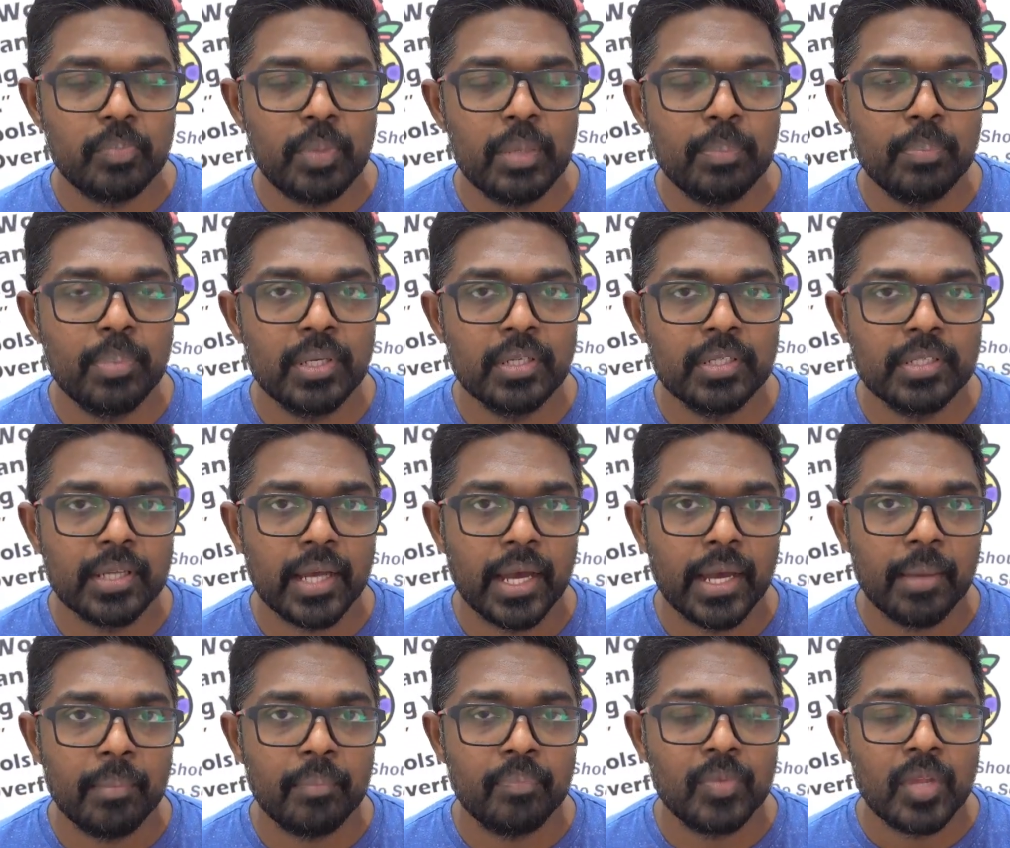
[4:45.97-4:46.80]
people
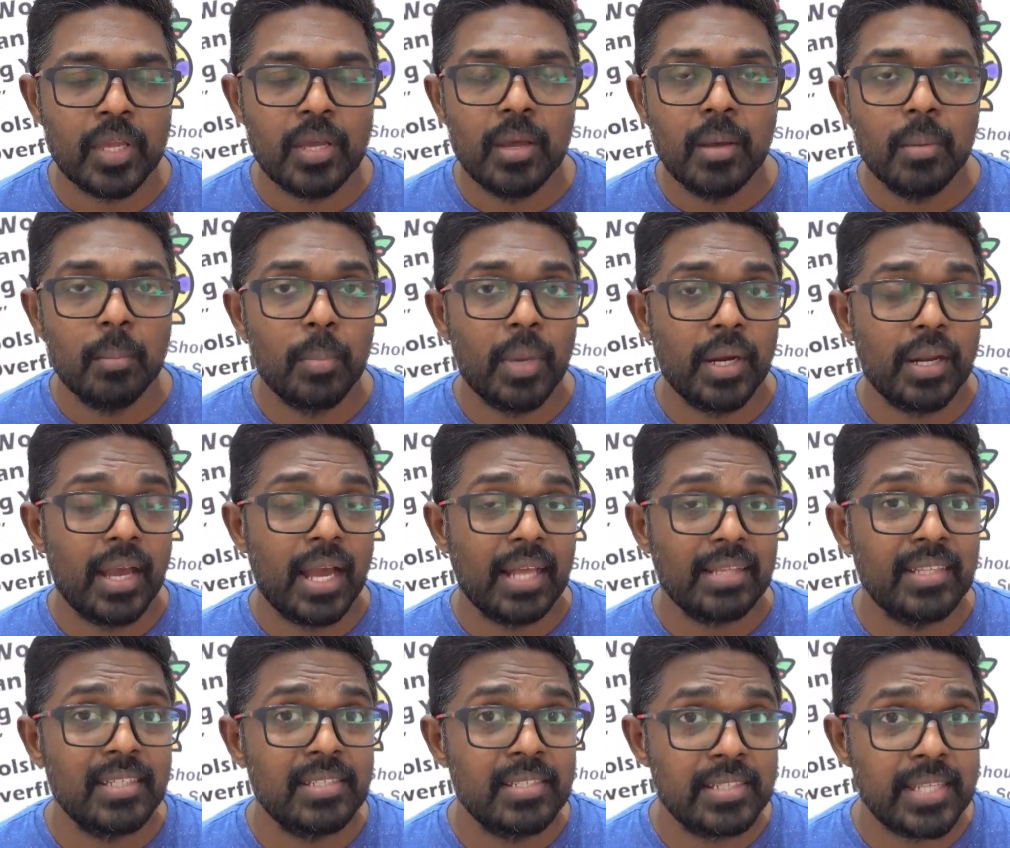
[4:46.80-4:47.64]
time, but
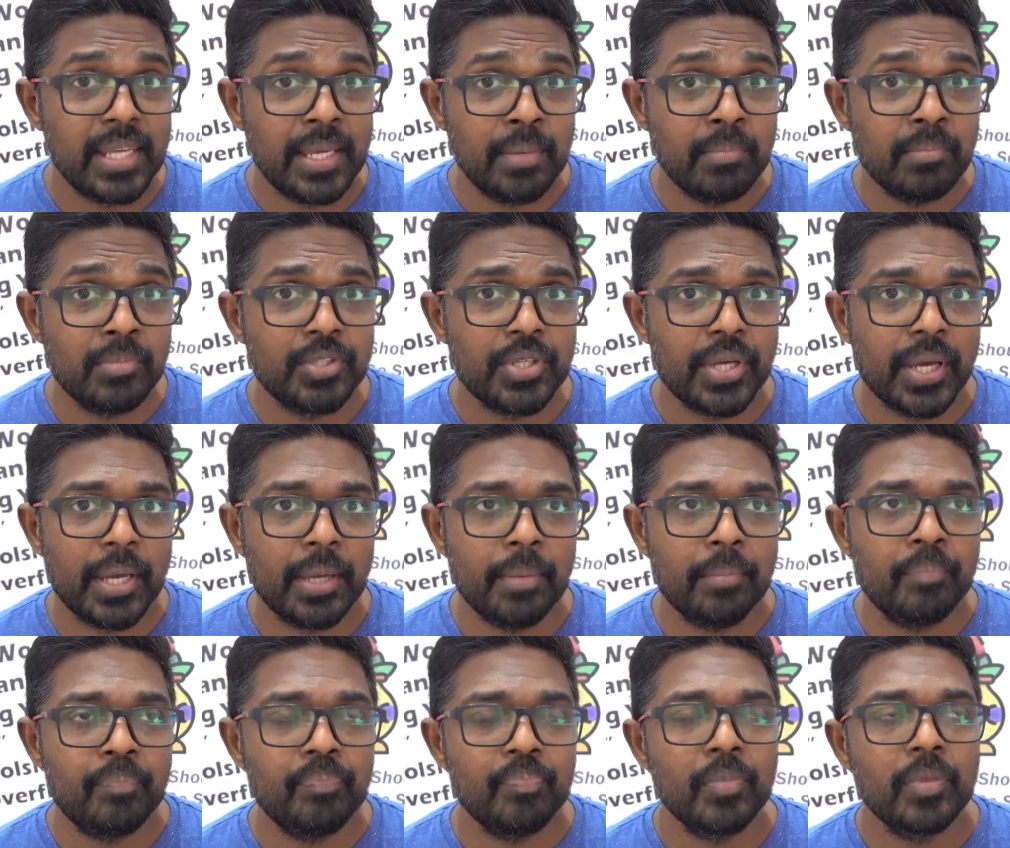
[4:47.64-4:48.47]
at the same
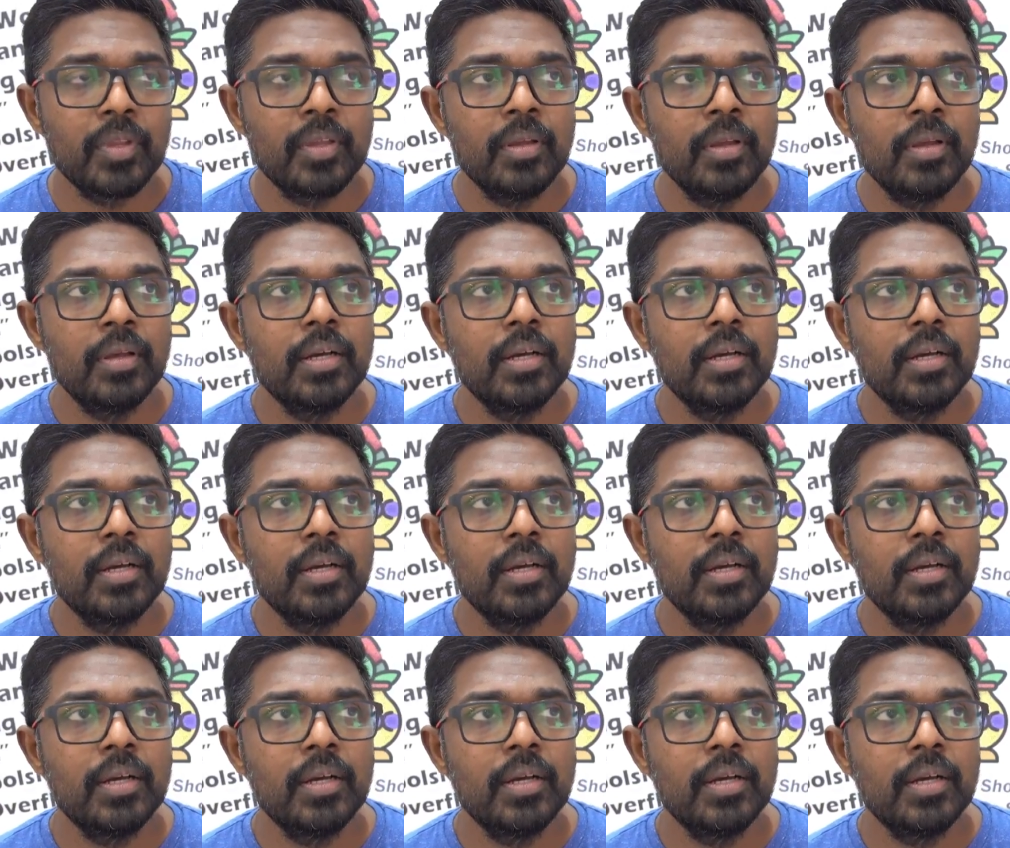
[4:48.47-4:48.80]
time